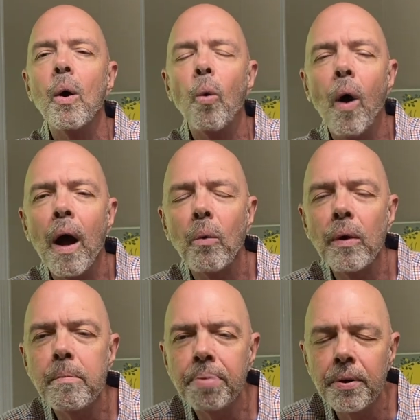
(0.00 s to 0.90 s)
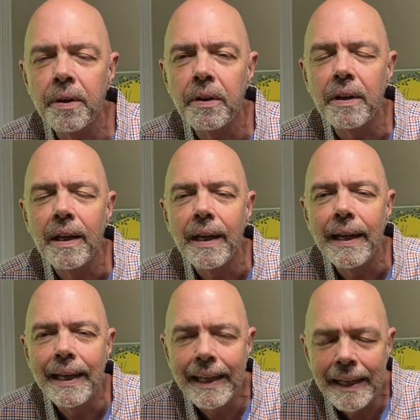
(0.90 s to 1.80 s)
what we put
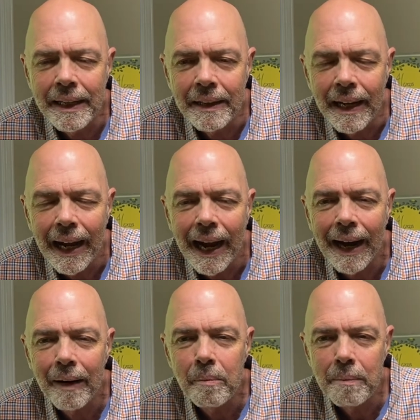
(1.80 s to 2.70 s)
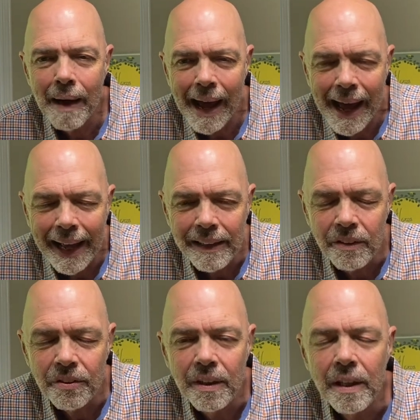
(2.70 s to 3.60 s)
in our
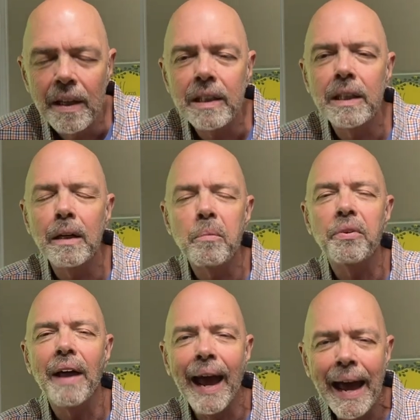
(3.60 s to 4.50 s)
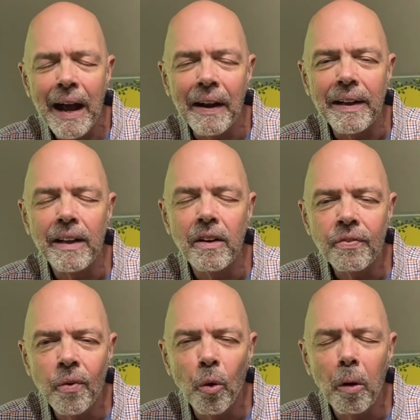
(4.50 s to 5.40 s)
minds comes out in the
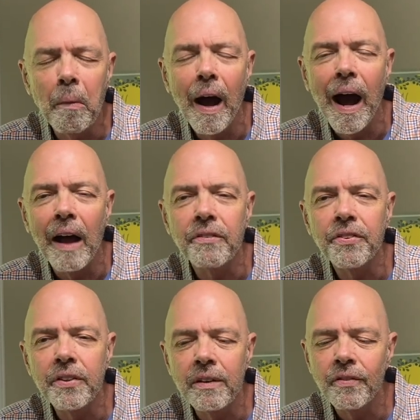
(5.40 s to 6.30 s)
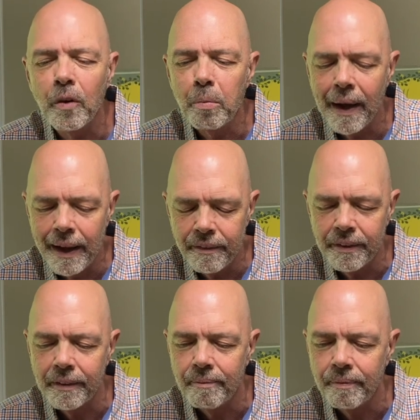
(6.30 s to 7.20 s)
form of sinful behavior.